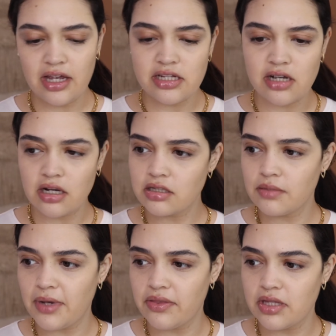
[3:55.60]
I talked
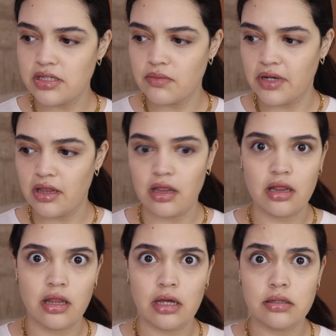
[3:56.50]
about this in my
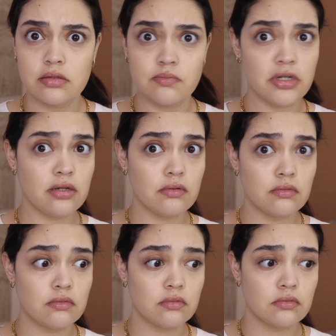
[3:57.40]
last video.
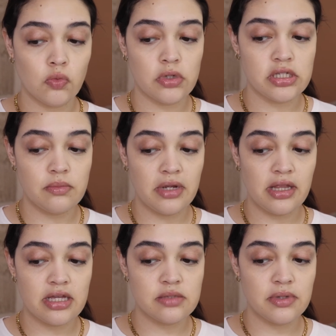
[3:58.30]
Was it my
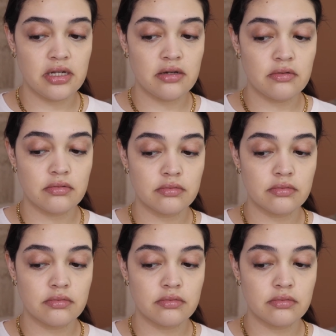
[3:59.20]
last video?